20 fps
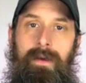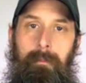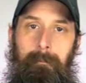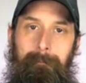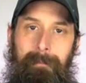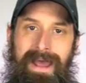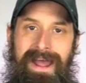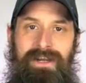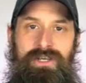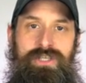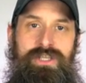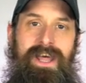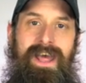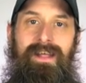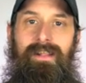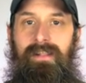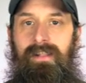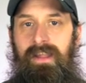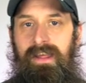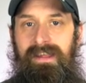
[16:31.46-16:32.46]
Mash
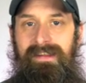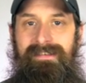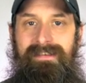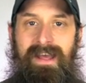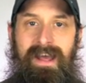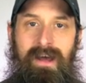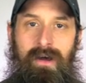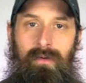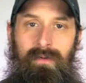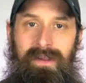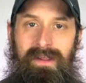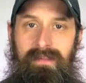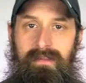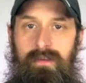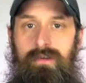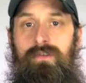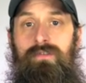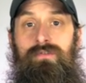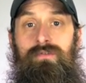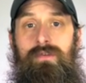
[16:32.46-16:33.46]
that link down in
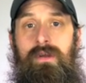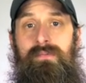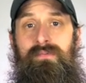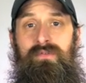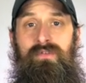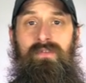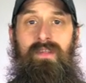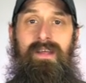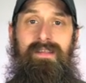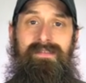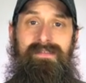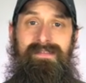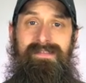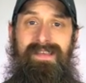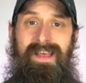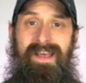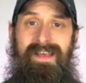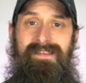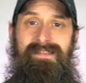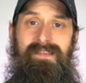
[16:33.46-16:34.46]
the description that
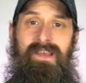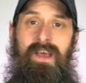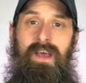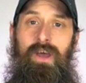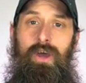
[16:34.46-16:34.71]
says